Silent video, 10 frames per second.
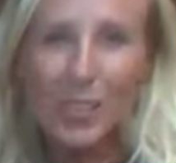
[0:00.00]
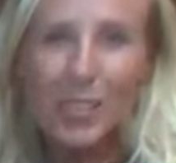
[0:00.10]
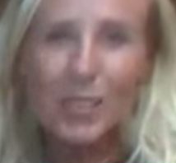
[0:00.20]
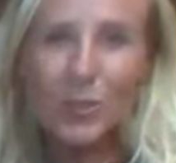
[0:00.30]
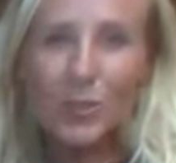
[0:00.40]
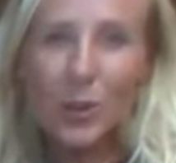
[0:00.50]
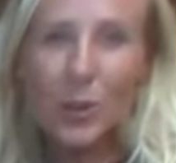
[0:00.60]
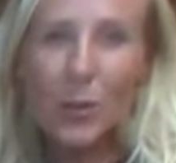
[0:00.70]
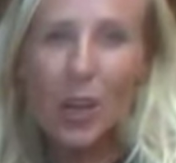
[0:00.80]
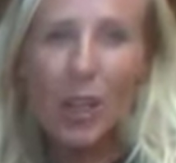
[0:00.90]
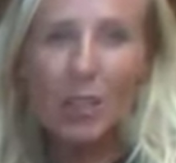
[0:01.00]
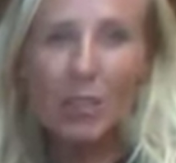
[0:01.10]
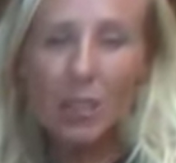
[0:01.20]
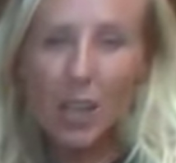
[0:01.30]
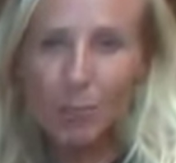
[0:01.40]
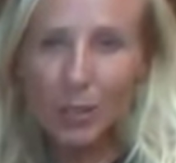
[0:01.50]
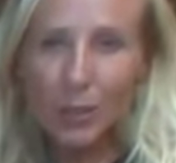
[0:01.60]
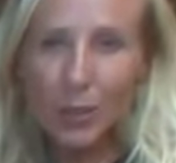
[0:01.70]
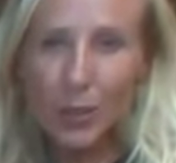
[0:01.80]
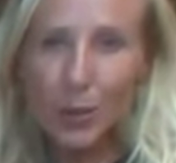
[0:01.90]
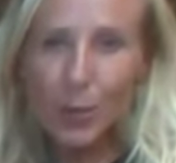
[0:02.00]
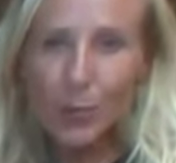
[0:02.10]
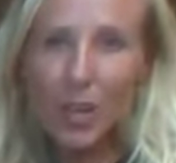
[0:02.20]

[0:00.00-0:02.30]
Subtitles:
So let me know.